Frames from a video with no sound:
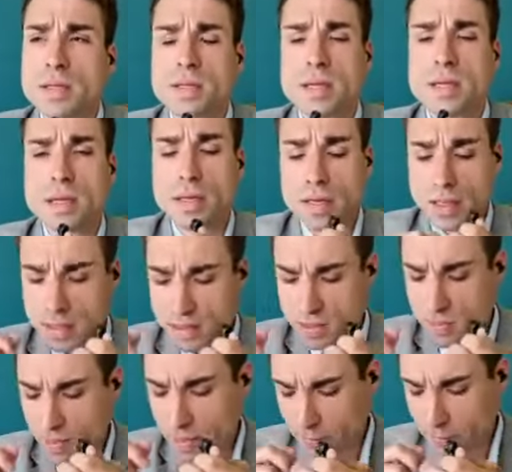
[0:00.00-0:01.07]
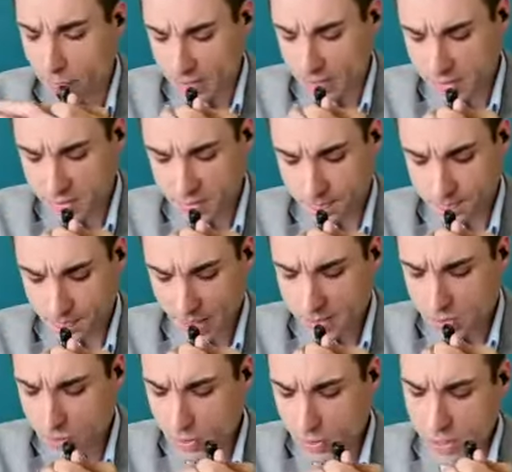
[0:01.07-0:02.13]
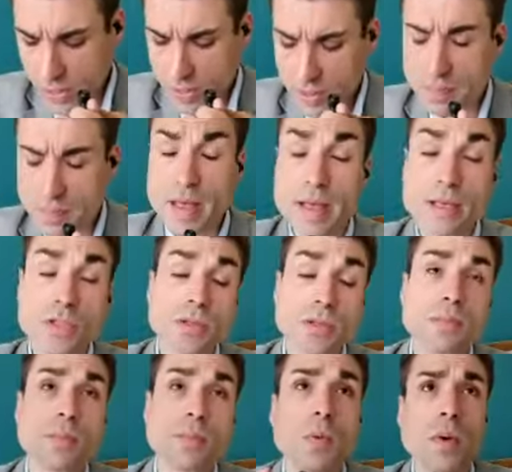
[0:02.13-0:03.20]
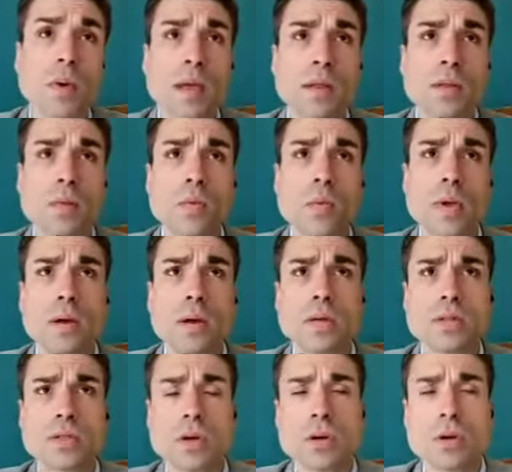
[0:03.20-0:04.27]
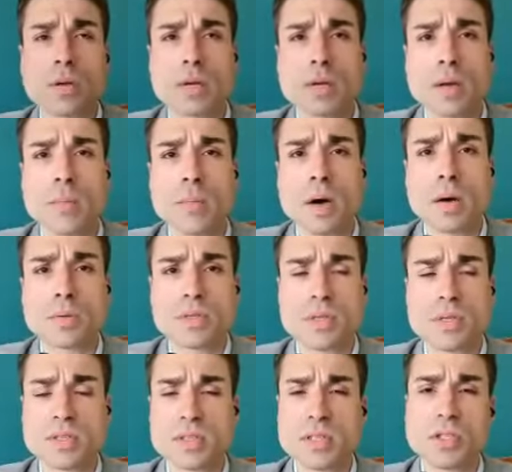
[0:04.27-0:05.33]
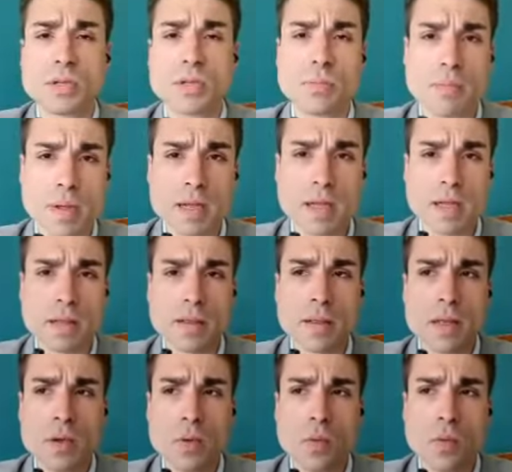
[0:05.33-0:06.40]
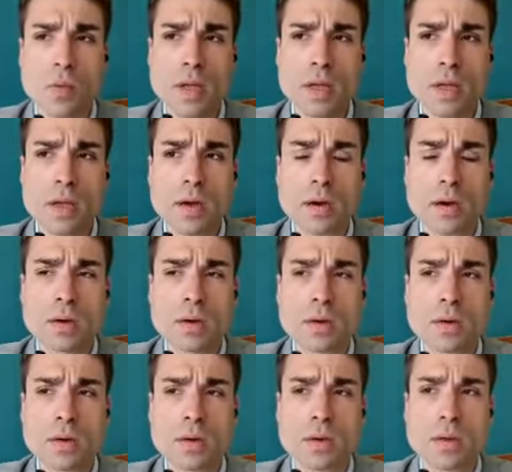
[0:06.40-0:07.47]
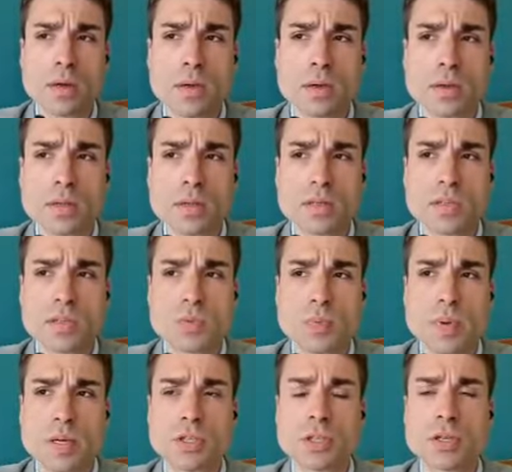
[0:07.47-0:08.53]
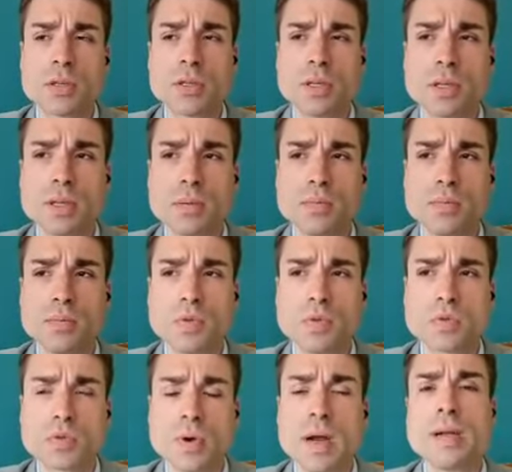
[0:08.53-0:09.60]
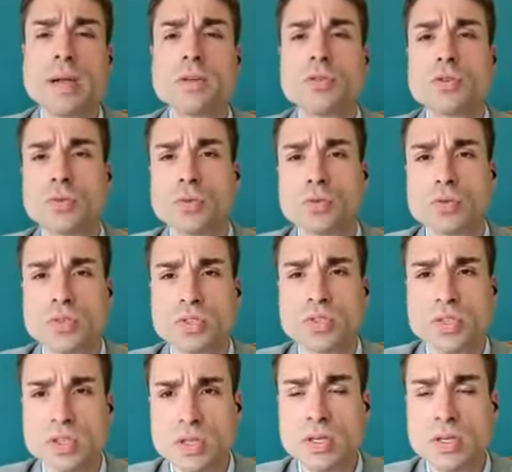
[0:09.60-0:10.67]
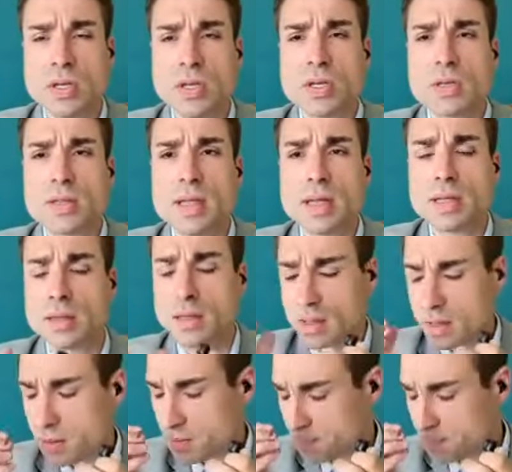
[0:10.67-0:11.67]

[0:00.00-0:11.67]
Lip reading: The thing is, my friends, as you can imagine, when we are talking about decision making, we are especially trying to see that